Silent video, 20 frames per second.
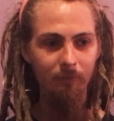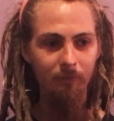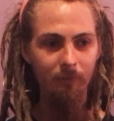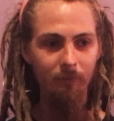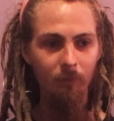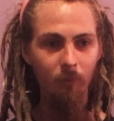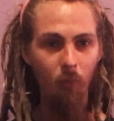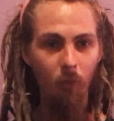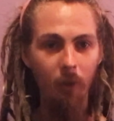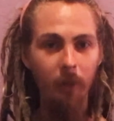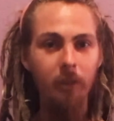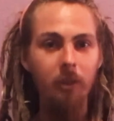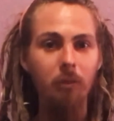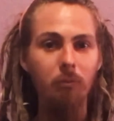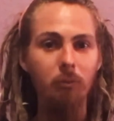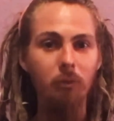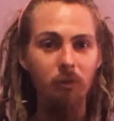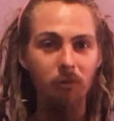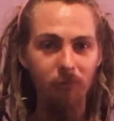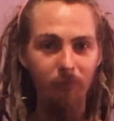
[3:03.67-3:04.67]
wanting to
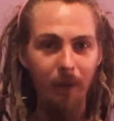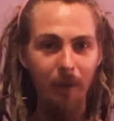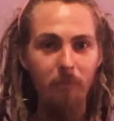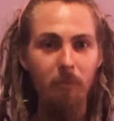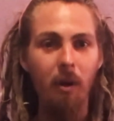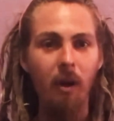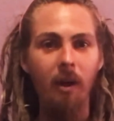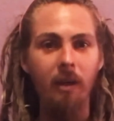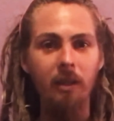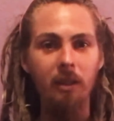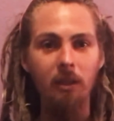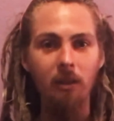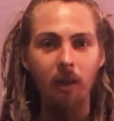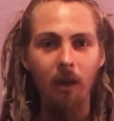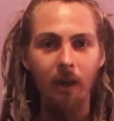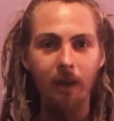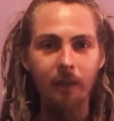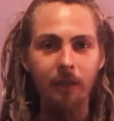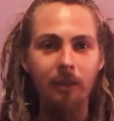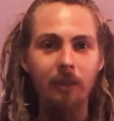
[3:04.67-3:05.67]
move my body a
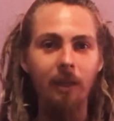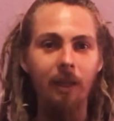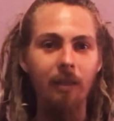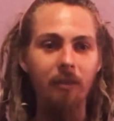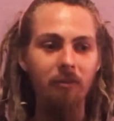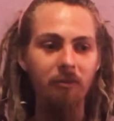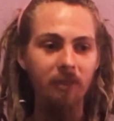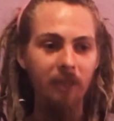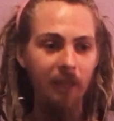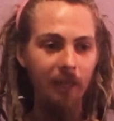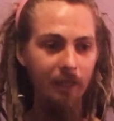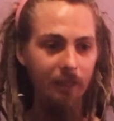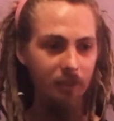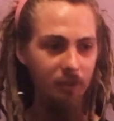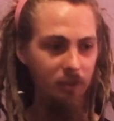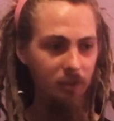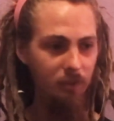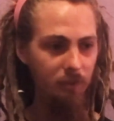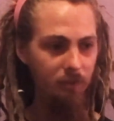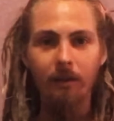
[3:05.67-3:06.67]
lot and kind of
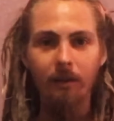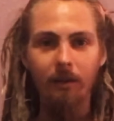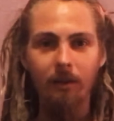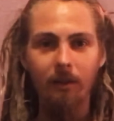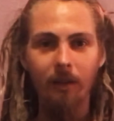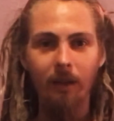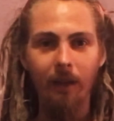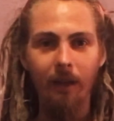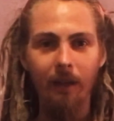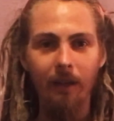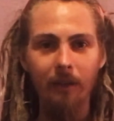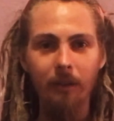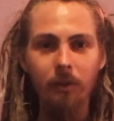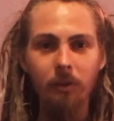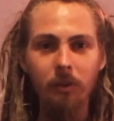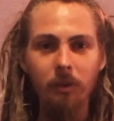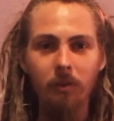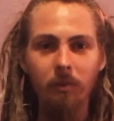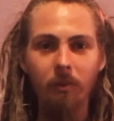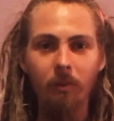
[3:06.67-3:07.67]
dance. And this
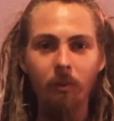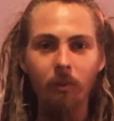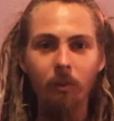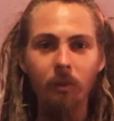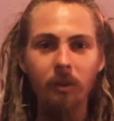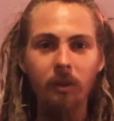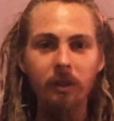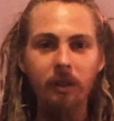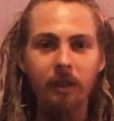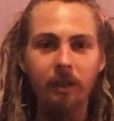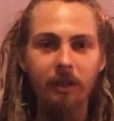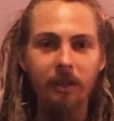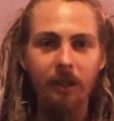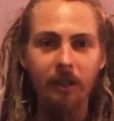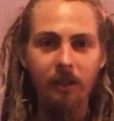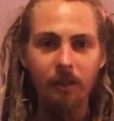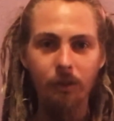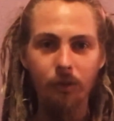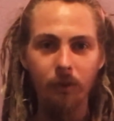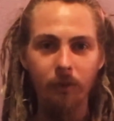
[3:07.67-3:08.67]
was a really
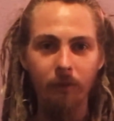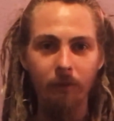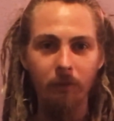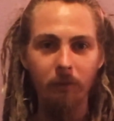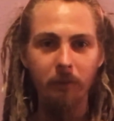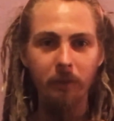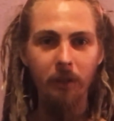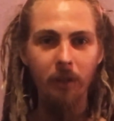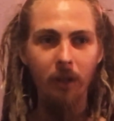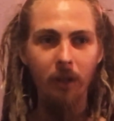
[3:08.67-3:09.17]
intense trip for me.